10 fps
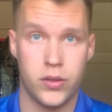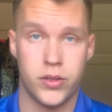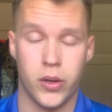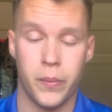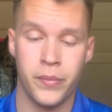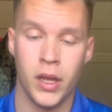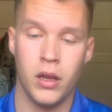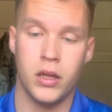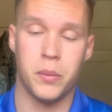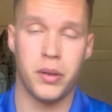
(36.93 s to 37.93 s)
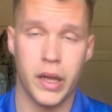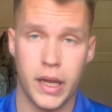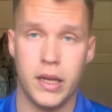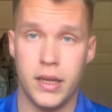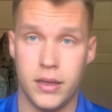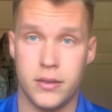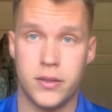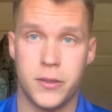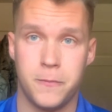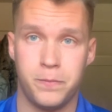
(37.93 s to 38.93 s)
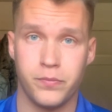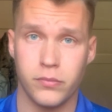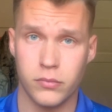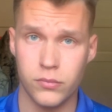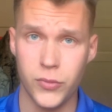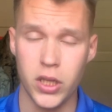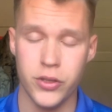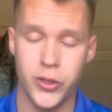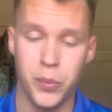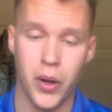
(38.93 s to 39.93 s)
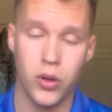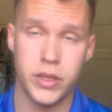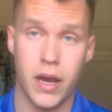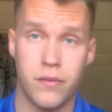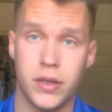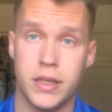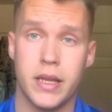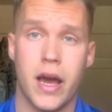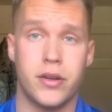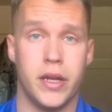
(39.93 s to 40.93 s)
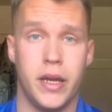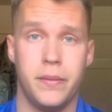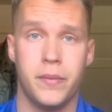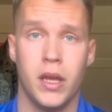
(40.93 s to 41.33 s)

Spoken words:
So the plan is to post every Saturday,